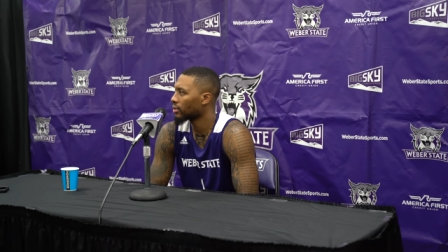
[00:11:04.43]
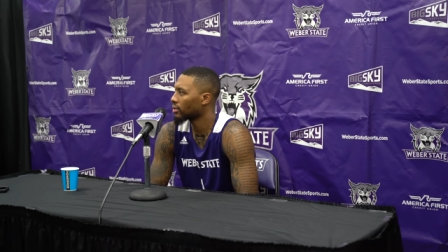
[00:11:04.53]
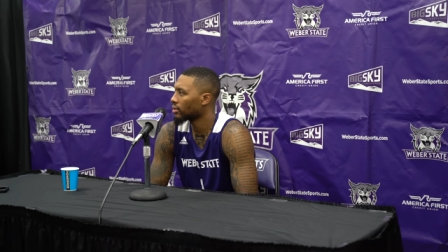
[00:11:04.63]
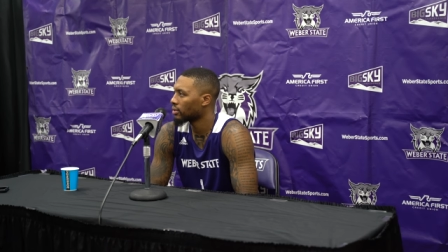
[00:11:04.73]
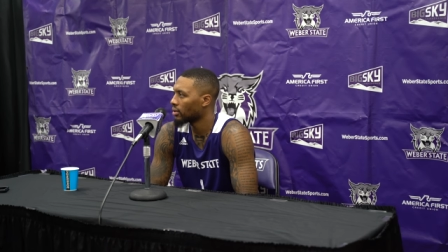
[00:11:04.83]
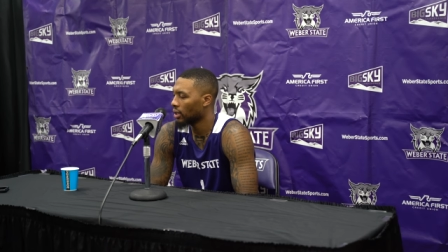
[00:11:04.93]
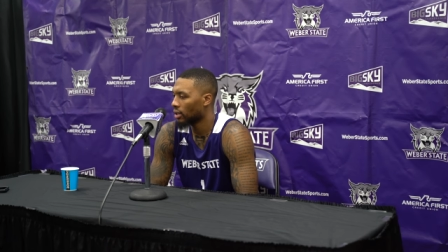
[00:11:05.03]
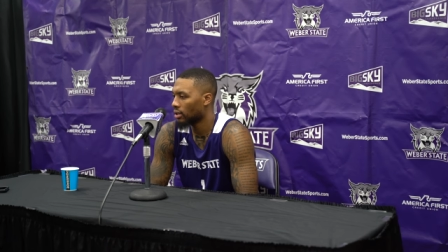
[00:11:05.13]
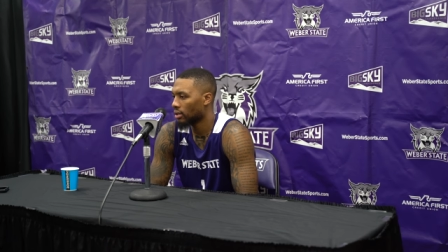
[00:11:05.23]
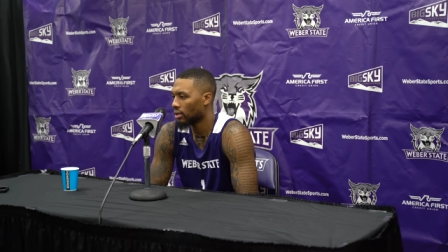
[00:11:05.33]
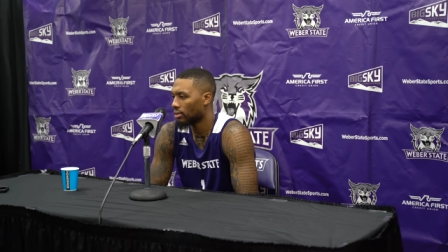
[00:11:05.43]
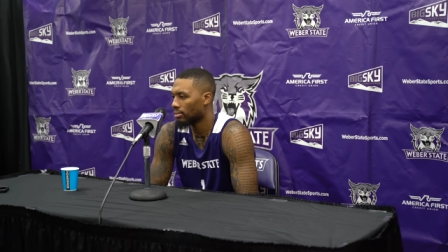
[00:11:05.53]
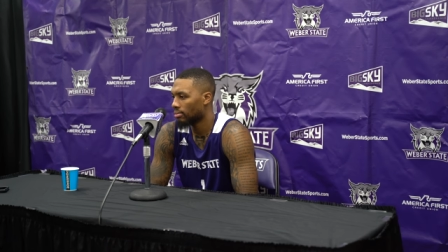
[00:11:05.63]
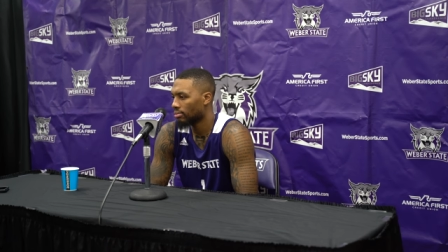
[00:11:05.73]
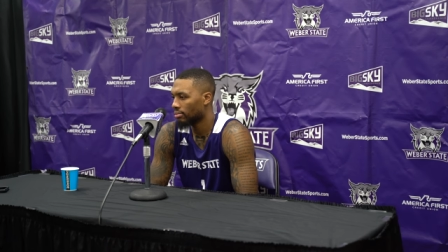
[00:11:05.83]
and
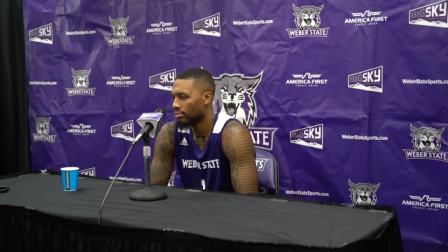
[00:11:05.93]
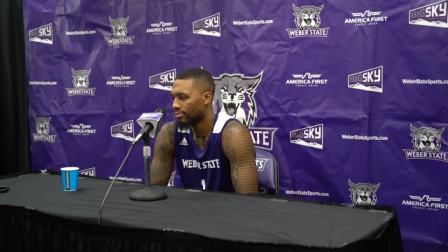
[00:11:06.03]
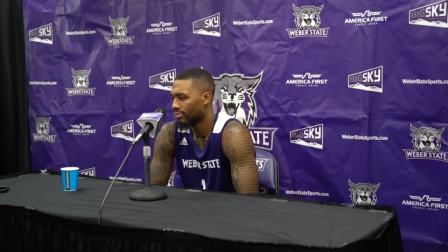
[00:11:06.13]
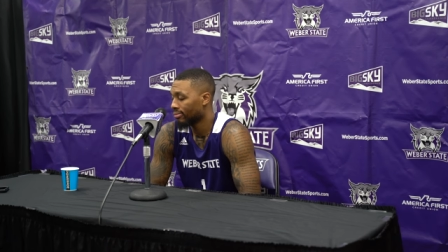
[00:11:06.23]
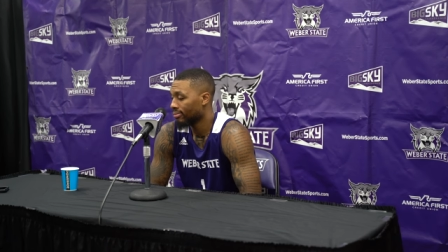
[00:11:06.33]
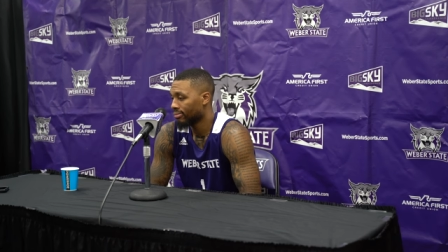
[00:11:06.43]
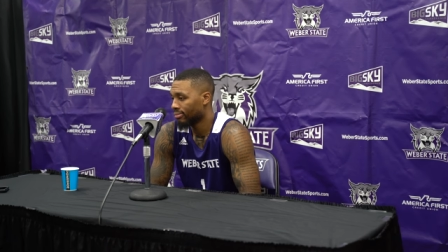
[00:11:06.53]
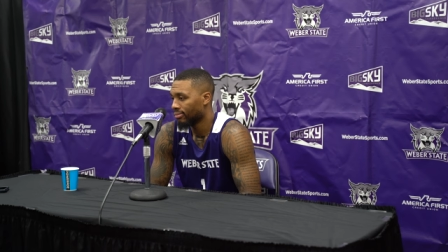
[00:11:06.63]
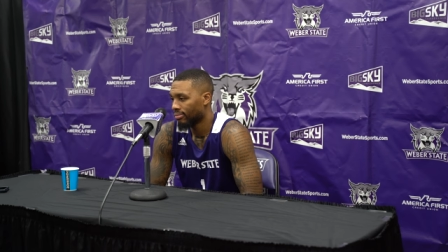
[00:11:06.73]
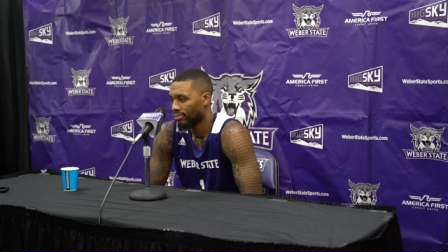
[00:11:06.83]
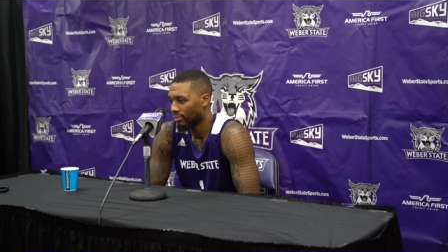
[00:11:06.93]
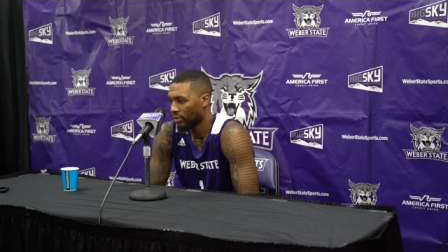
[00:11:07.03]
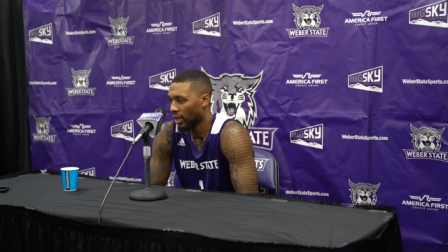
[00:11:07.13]
um,